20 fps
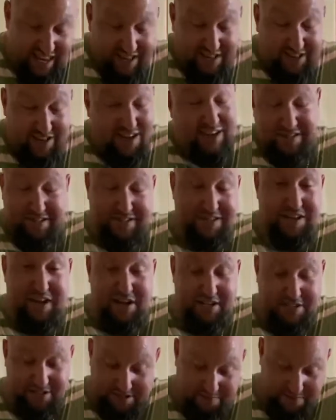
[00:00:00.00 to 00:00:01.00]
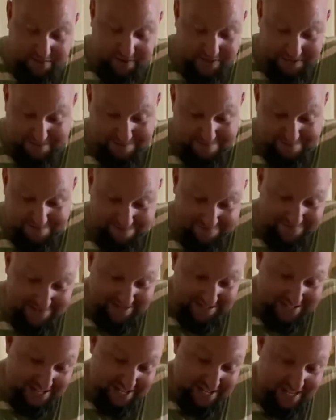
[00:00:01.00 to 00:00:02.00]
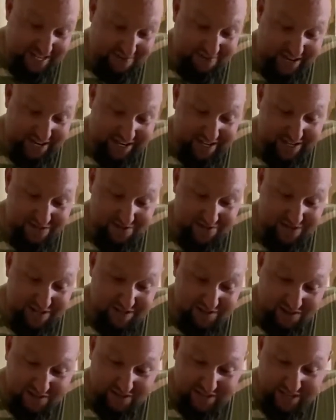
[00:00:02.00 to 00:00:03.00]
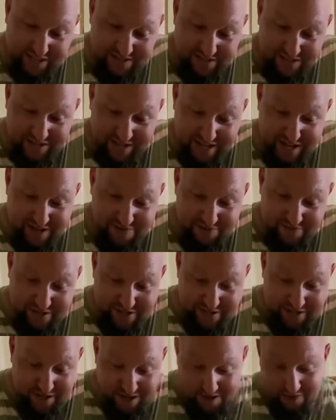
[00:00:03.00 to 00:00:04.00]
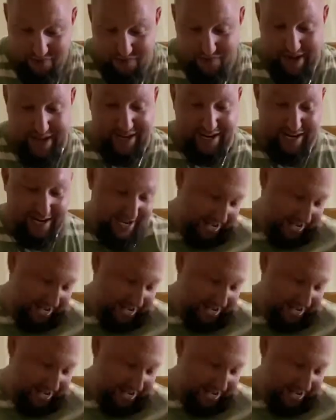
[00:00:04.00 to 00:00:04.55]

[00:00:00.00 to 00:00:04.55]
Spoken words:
honest to God just fun. If I can do this all day long, I would. Oh wait,